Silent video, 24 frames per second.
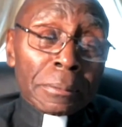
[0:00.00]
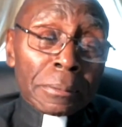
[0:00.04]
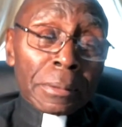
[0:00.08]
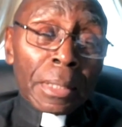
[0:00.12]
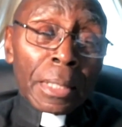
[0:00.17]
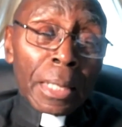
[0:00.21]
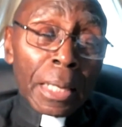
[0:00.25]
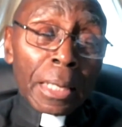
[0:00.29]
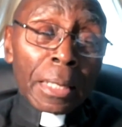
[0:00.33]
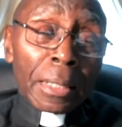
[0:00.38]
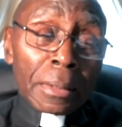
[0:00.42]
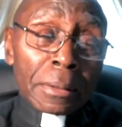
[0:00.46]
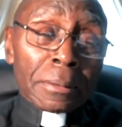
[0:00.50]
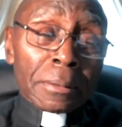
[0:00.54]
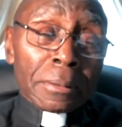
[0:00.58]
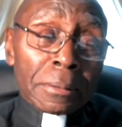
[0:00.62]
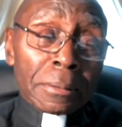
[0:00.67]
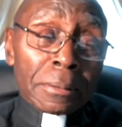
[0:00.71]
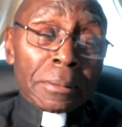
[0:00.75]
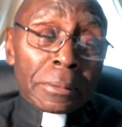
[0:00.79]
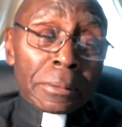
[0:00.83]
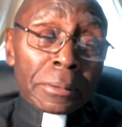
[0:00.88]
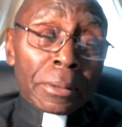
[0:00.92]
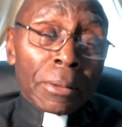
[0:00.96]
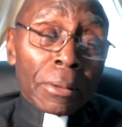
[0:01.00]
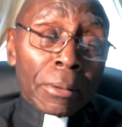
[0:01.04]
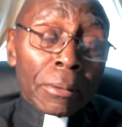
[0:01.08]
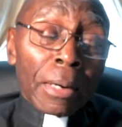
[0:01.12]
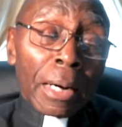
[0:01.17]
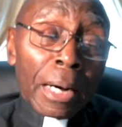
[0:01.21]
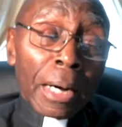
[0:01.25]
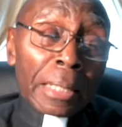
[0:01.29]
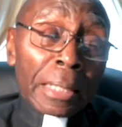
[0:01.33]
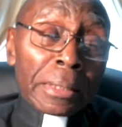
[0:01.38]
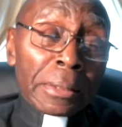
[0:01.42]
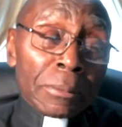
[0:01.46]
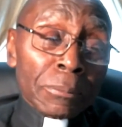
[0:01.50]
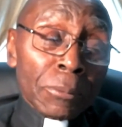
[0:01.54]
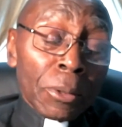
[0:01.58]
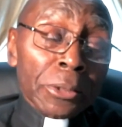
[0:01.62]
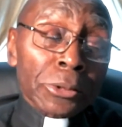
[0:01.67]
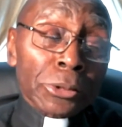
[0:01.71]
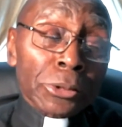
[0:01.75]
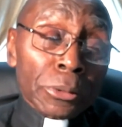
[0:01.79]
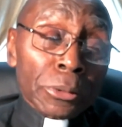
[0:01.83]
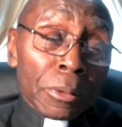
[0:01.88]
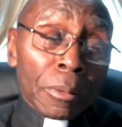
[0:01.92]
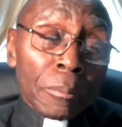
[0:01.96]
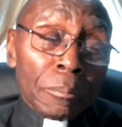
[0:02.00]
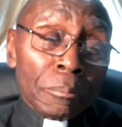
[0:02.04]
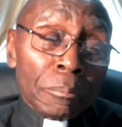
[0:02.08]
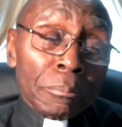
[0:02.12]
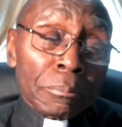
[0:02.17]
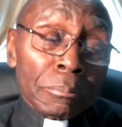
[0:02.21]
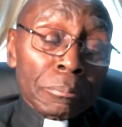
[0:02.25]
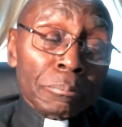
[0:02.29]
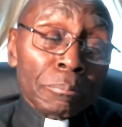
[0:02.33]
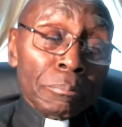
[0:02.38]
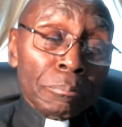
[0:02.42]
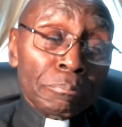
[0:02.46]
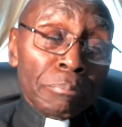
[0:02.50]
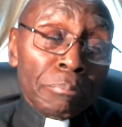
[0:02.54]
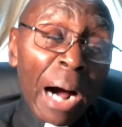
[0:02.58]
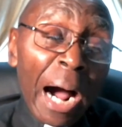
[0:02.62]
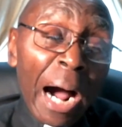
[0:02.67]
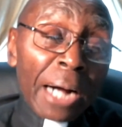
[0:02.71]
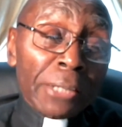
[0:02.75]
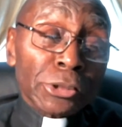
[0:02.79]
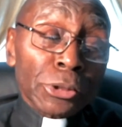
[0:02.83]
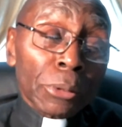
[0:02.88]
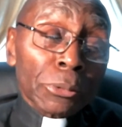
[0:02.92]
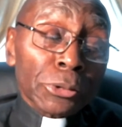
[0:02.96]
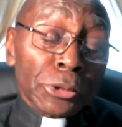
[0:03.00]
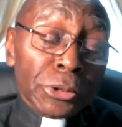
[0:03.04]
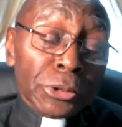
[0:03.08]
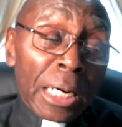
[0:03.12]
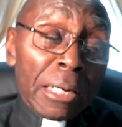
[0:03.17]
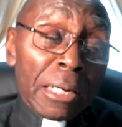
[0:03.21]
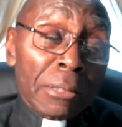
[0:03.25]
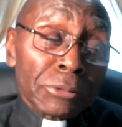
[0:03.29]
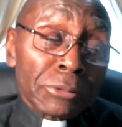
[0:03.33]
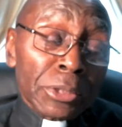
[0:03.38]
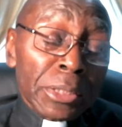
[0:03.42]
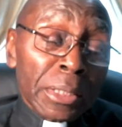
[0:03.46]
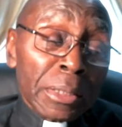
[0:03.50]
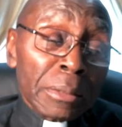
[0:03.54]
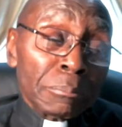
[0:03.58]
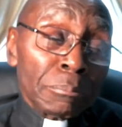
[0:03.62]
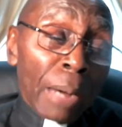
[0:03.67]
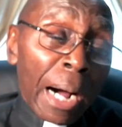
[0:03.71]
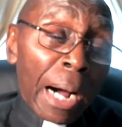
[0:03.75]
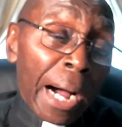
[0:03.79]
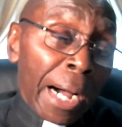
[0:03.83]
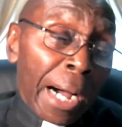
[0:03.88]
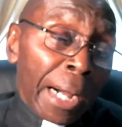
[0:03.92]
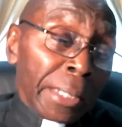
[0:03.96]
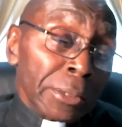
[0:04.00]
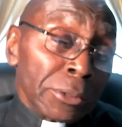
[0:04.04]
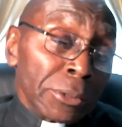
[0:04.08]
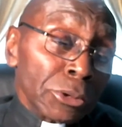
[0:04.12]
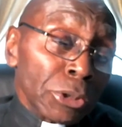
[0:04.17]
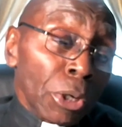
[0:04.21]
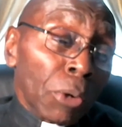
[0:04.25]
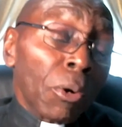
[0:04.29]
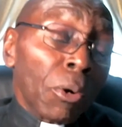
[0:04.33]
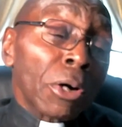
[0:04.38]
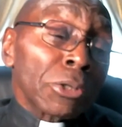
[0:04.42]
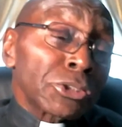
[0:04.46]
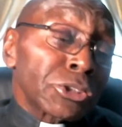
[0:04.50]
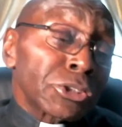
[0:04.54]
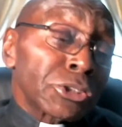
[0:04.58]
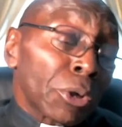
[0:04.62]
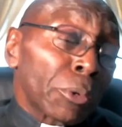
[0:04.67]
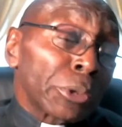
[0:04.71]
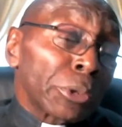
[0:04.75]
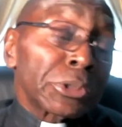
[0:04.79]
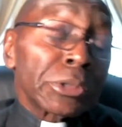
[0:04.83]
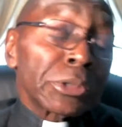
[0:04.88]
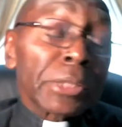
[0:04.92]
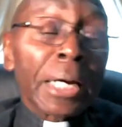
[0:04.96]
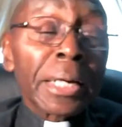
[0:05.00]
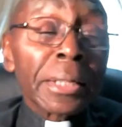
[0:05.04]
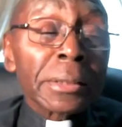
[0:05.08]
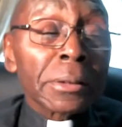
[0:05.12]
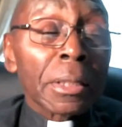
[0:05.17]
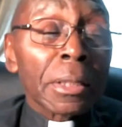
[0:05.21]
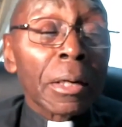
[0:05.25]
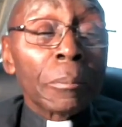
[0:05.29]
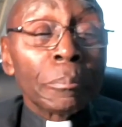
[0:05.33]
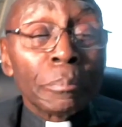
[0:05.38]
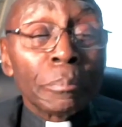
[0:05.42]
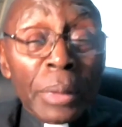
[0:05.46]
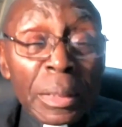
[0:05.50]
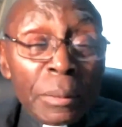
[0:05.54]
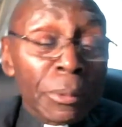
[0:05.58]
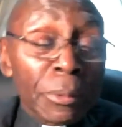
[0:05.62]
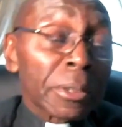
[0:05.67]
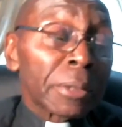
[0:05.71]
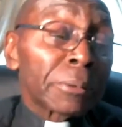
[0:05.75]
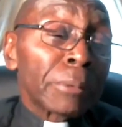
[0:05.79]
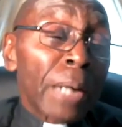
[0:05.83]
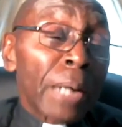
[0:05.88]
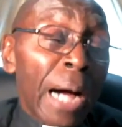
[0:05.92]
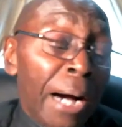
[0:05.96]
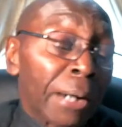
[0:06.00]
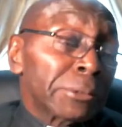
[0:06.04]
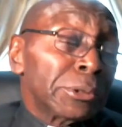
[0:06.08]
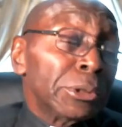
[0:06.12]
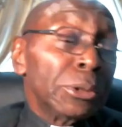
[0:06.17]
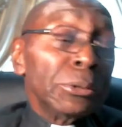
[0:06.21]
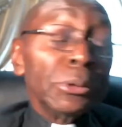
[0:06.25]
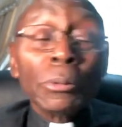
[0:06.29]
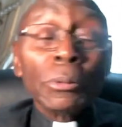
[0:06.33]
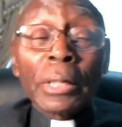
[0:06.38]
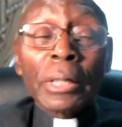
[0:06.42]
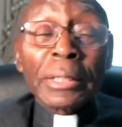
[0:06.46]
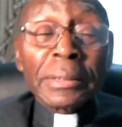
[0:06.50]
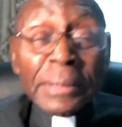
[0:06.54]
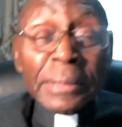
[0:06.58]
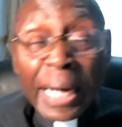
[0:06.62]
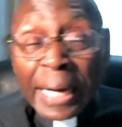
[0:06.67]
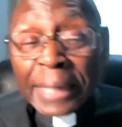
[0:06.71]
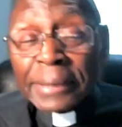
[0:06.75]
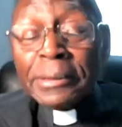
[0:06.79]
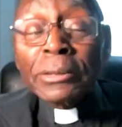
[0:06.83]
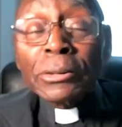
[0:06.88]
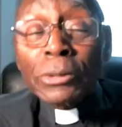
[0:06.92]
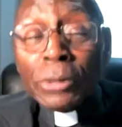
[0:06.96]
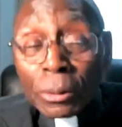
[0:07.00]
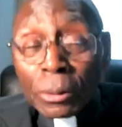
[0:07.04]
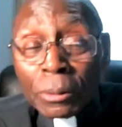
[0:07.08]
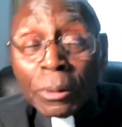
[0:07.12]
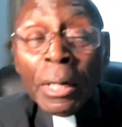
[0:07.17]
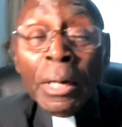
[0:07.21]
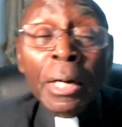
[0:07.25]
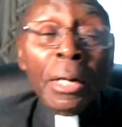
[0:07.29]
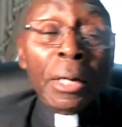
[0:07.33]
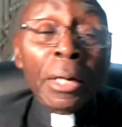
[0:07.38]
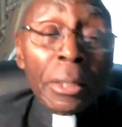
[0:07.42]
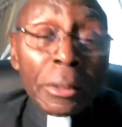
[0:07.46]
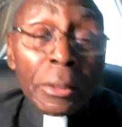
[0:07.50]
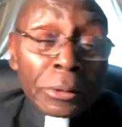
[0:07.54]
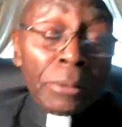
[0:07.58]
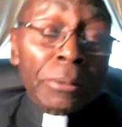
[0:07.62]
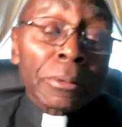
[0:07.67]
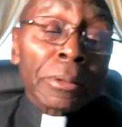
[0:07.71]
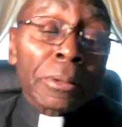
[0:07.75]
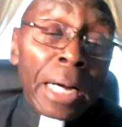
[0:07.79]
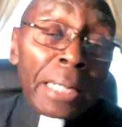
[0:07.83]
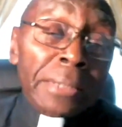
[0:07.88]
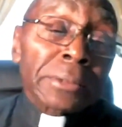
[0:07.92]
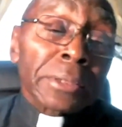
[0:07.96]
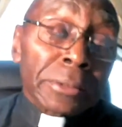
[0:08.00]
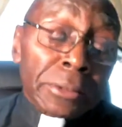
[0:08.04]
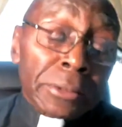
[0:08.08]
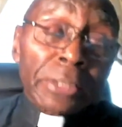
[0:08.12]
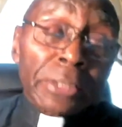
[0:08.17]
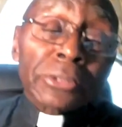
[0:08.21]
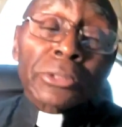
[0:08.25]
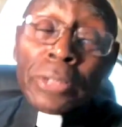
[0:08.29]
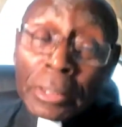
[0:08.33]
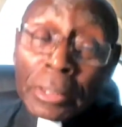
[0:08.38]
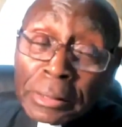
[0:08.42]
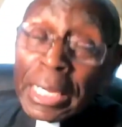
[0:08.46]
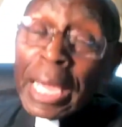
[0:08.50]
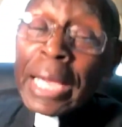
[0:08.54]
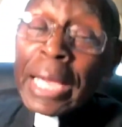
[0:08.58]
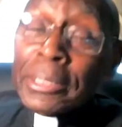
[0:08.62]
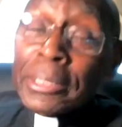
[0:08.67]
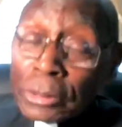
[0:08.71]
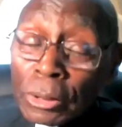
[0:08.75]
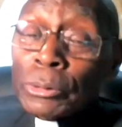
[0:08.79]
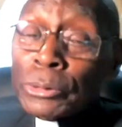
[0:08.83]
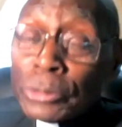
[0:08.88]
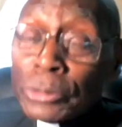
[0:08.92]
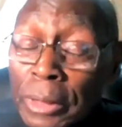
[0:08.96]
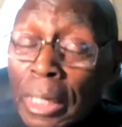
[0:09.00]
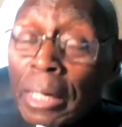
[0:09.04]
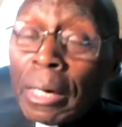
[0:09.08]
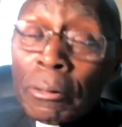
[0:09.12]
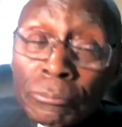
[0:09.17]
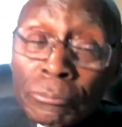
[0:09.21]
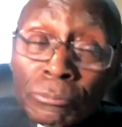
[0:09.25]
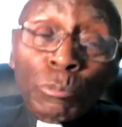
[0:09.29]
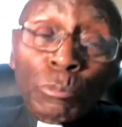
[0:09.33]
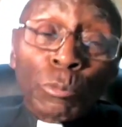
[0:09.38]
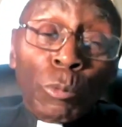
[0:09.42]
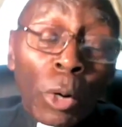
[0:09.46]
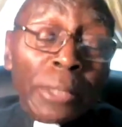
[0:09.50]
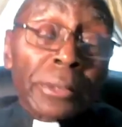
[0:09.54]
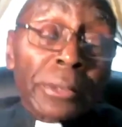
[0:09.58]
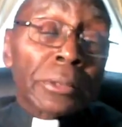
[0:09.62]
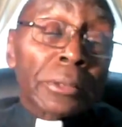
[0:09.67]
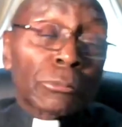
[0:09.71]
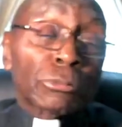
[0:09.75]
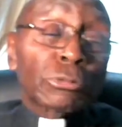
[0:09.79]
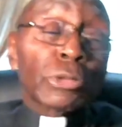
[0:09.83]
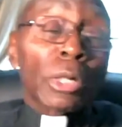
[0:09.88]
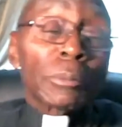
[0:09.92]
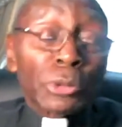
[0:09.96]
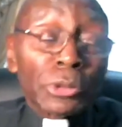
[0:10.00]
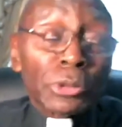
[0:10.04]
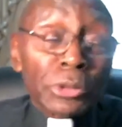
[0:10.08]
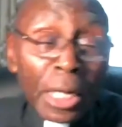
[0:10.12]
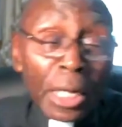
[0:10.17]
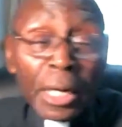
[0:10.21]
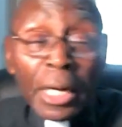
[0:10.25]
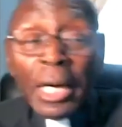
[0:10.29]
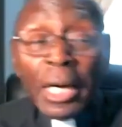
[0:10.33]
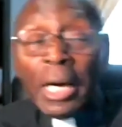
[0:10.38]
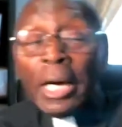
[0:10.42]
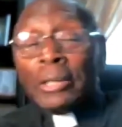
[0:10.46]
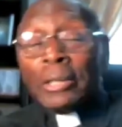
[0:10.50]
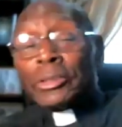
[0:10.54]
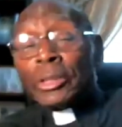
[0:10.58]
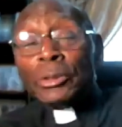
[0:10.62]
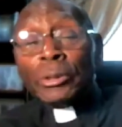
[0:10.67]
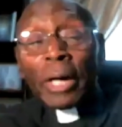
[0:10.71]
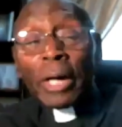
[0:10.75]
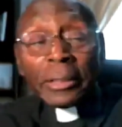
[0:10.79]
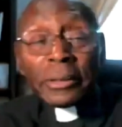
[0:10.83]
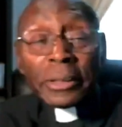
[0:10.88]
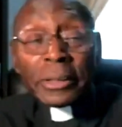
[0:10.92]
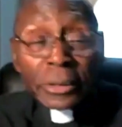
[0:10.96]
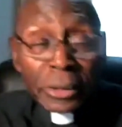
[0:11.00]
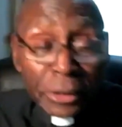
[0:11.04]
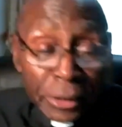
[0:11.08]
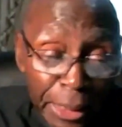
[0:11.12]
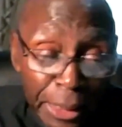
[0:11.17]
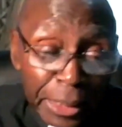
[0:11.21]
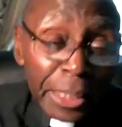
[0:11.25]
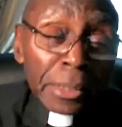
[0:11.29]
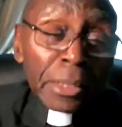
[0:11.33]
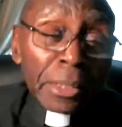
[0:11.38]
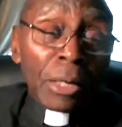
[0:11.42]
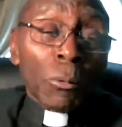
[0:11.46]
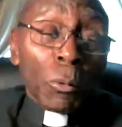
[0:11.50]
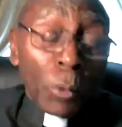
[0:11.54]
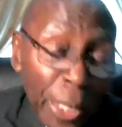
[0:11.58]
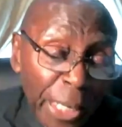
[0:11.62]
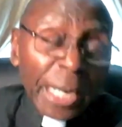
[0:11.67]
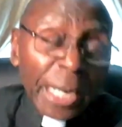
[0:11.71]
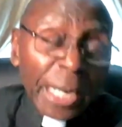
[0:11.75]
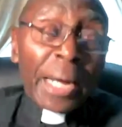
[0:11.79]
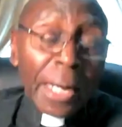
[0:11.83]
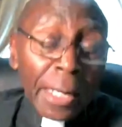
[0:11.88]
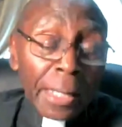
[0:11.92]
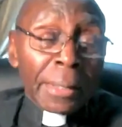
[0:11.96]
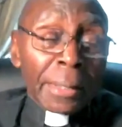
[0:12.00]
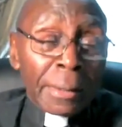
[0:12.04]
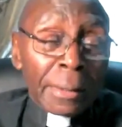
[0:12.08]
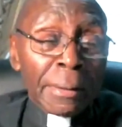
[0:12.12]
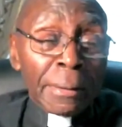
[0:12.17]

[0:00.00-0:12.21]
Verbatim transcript: Yeah. So I don't want you to box yourself in by your associate or people around you you're connected to. You got to disconnect yourself. What scripture says? So you got to steal away.